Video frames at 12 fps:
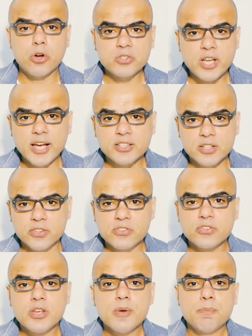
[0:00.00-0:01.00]
contact
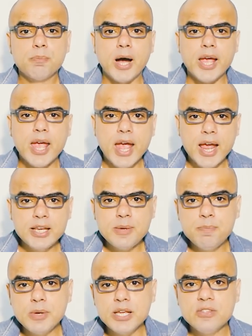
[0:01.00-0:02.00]
us by
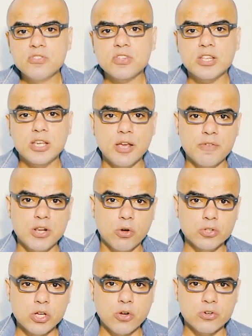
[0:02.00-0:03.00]
any means given
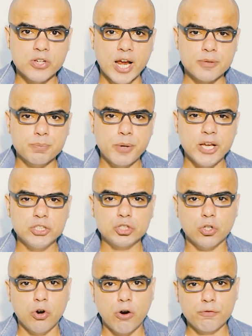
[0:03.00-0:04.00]
on the contact
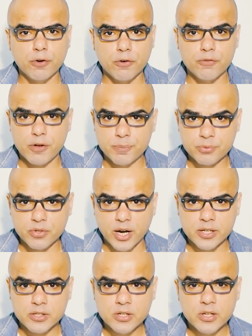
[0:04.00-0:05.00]
page of our
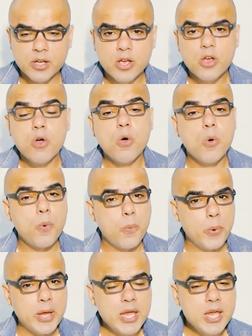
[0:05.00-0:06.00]
website.
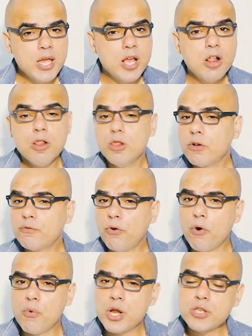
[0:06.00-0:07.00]
We look
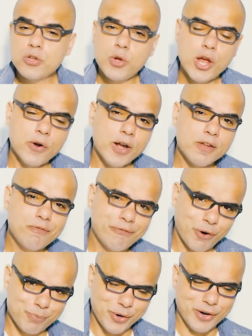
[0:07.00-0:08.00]
forward to hearing
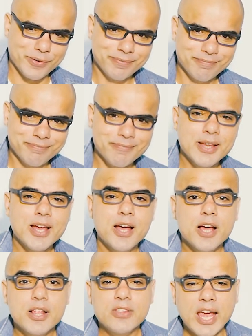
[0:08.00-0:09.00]
from you.
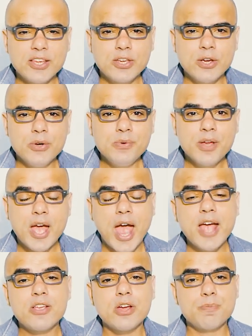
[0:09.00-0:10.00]
Thank you
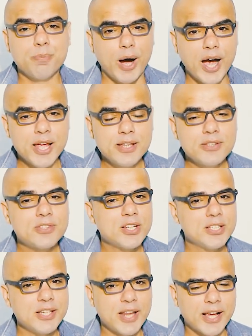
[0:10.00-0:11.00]
and goodbye
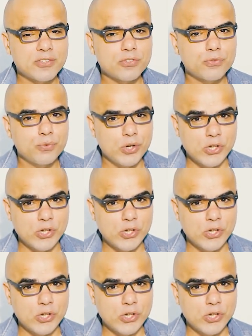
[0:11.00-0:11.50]
till the next